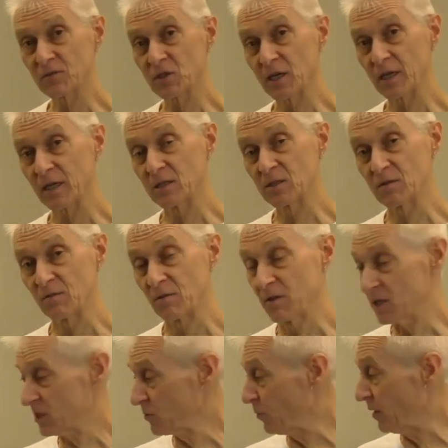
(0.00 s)
change of
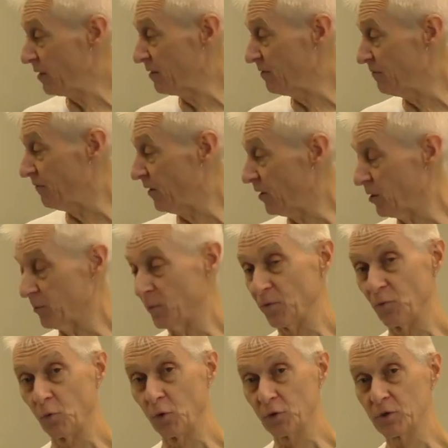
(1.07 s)
this one, the volume
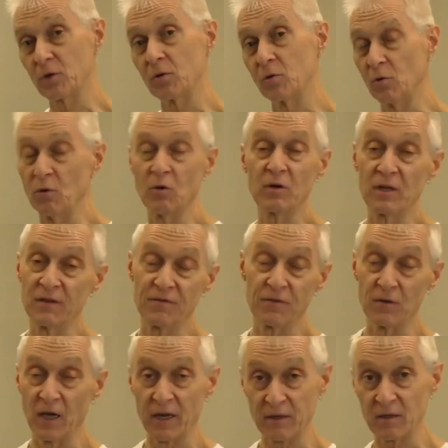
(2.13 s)
of water, or if
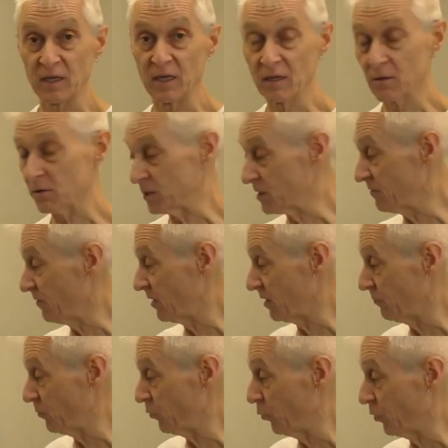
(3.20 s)
you like the increase in
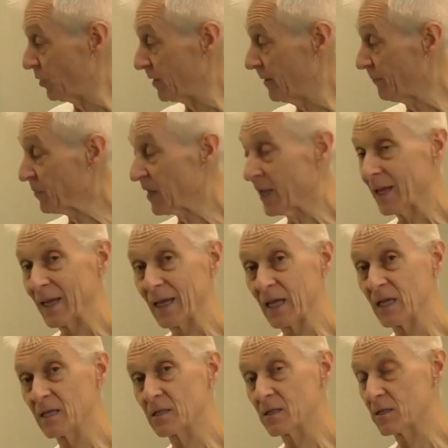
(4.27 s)
volume of water,
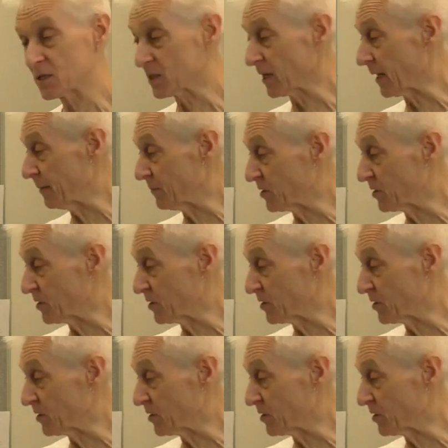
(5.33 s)
is the same.